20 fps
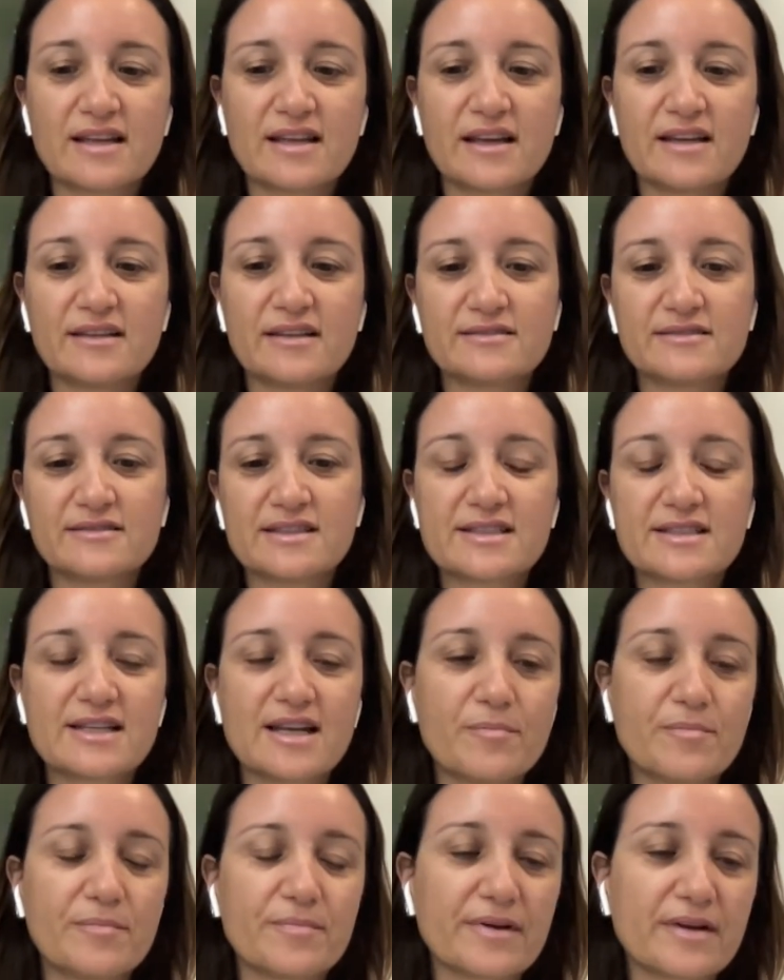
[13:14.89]
and
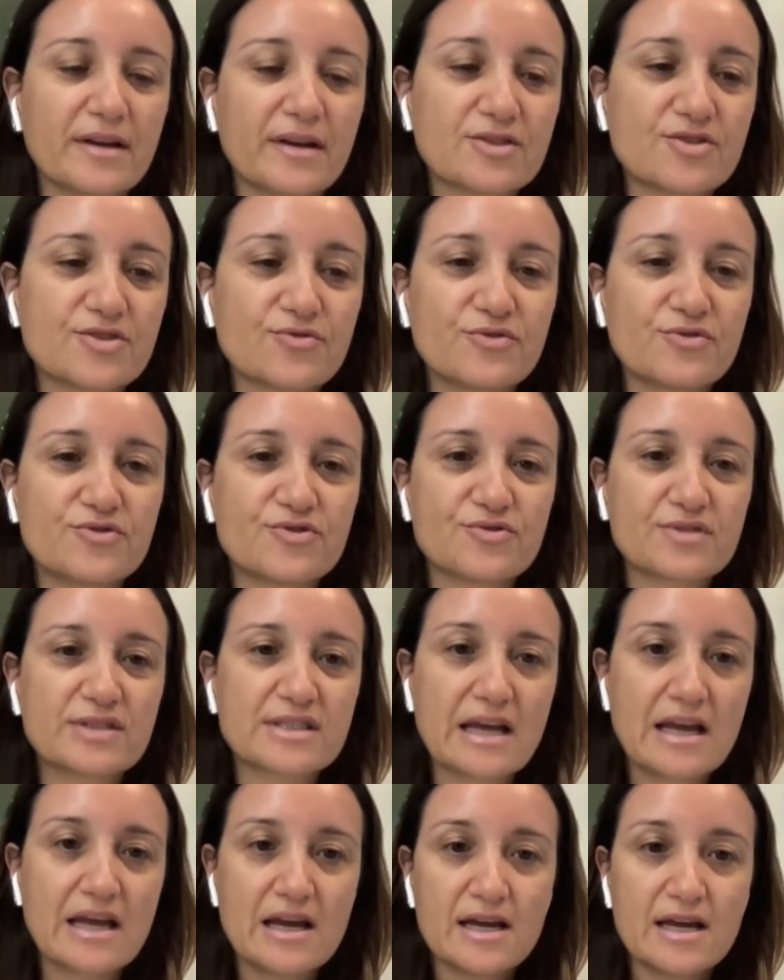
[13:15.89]
sleep surgeons